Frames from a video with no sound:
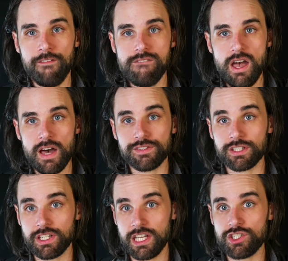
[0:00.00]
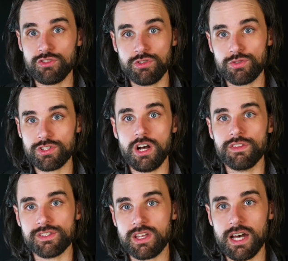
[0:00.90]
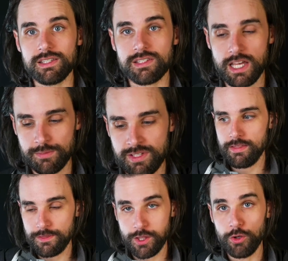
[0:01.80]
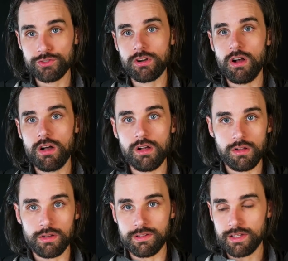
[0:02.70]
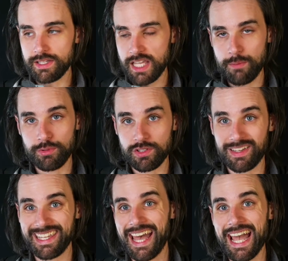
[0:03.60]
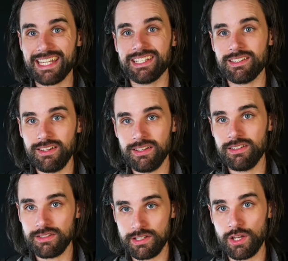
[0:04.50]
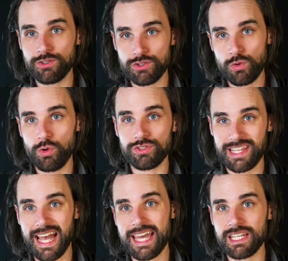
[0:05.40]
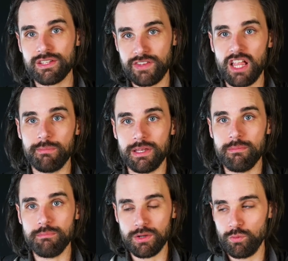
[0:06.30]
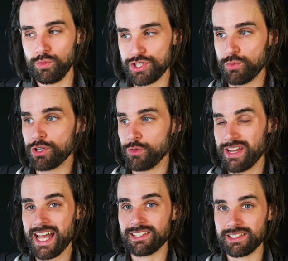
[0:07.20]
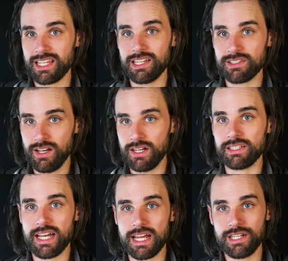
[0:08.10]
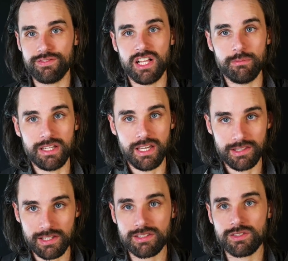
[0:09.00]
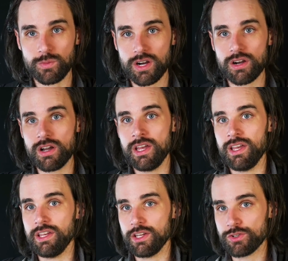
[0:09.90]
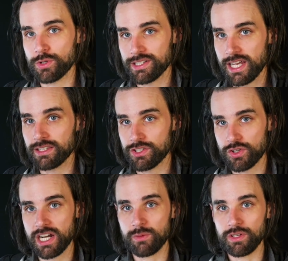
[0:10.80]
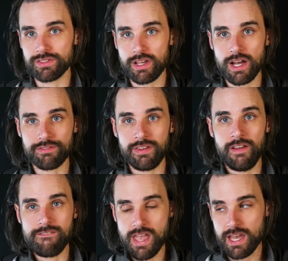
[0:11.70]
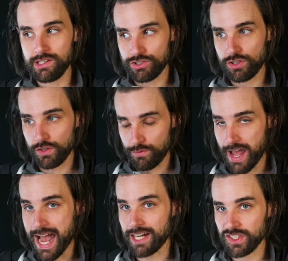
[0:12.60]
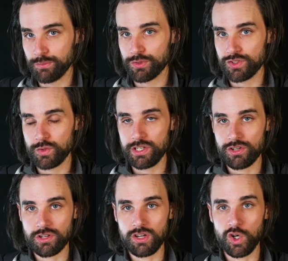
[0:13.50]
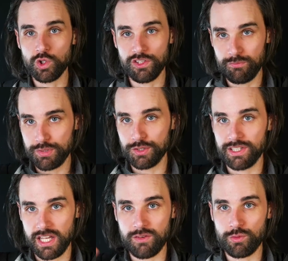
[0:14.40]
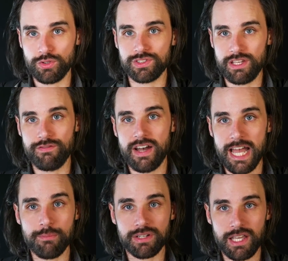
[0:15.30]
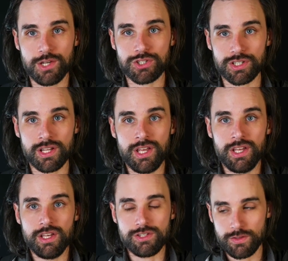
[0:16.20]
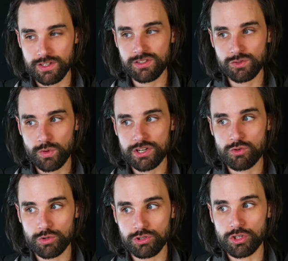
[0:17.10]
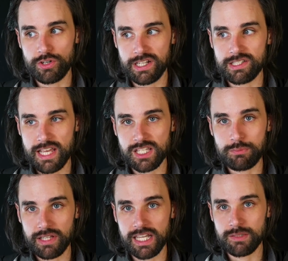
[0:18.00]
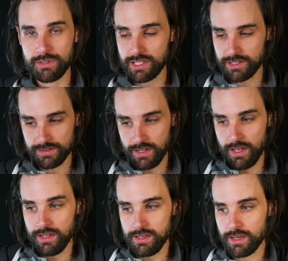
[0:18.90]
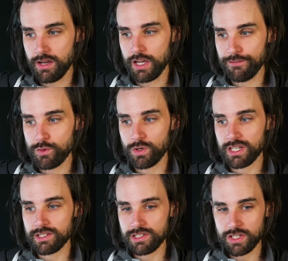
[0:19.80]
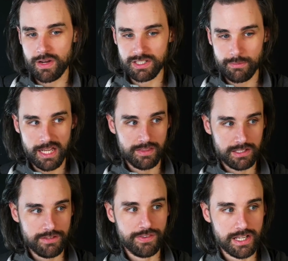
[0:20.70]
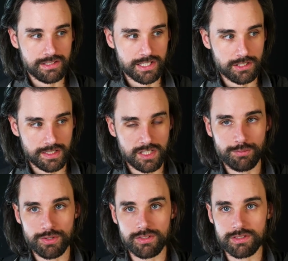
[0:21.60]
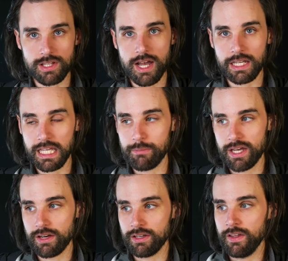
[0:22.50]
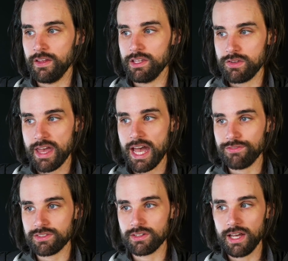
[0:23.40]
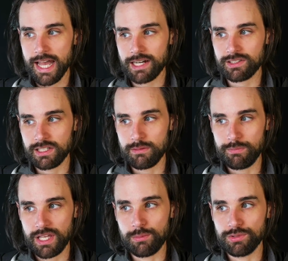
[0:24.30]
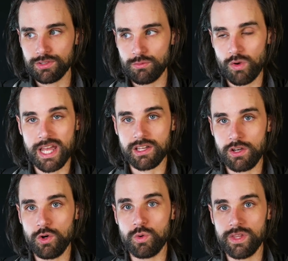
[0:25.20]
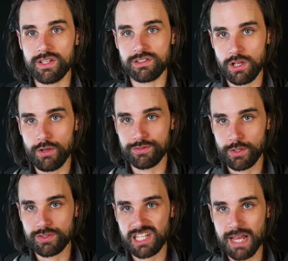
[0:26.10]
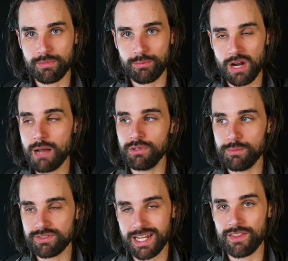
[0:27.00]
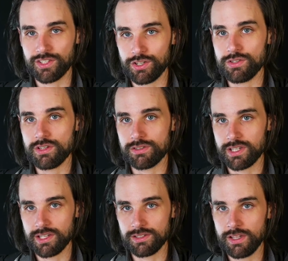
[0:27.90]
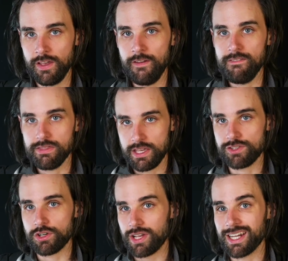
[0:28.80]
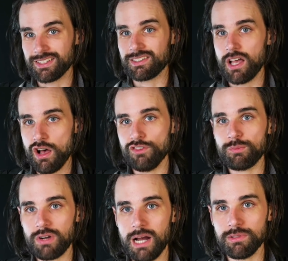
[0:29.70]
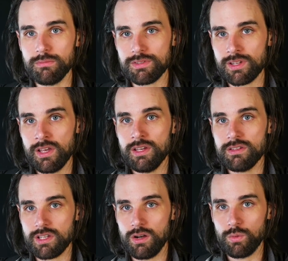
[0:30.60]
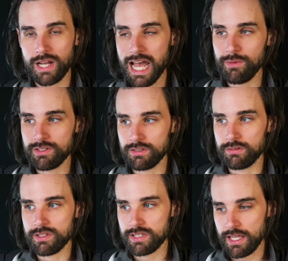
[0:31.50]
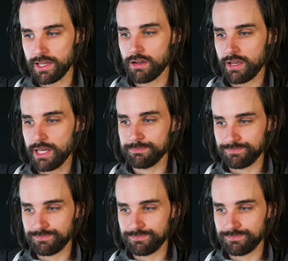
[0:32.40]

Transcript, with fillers: uh, that's going to get you used to all these concepts. Those are all examples of guided, you know, tutorials, guided development. But what you want to do next is get into unguided development. And this is where you sort of take the training wheels off and you're sort of actually pursuing your goal of building a real DeFi application. So this is where your real learning takes place because you know, if you want to generate demand in the DeFi sector, like this person is talking about, you have to actually be able to write code that solves those type of problems. Now, the good news is these are kind of solved problems. So what I would do is say like, okay,